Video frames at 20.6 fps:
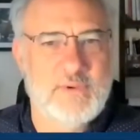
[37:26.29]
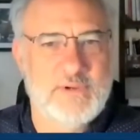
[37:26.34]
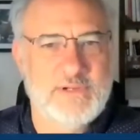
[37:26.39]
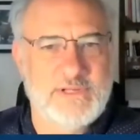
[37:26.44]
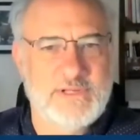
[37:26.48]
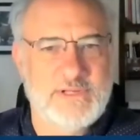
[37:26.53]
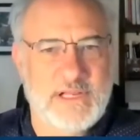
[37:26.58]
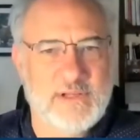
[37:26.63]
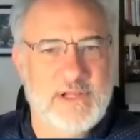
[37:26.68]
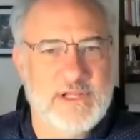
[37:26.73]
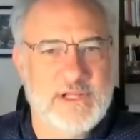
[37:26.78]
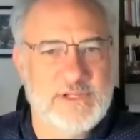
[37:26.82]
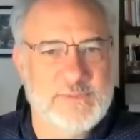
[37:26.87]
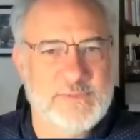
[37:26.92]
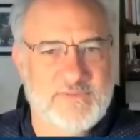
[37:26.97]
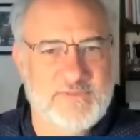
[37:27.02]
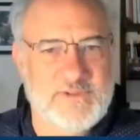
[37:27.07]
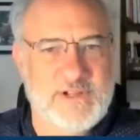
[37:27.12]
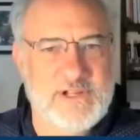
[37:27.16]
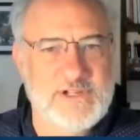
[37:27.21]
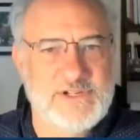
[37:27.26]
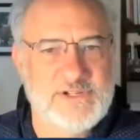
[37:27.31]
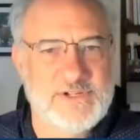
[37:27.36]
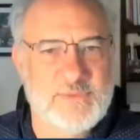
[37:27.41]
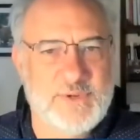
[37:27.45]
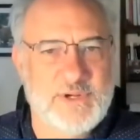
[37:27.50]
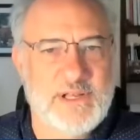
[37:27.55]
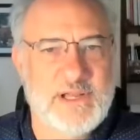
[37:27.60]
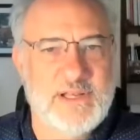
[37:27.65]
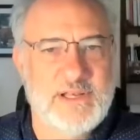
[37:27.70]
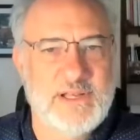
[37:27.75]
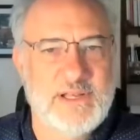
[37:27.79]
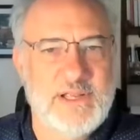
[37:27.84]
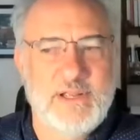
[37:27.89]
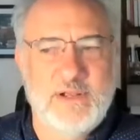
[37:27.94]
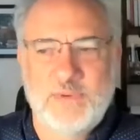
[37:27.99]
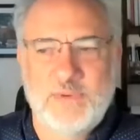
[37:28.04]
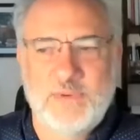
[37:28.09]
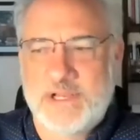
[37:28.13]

We're data loss prevention. We're not right.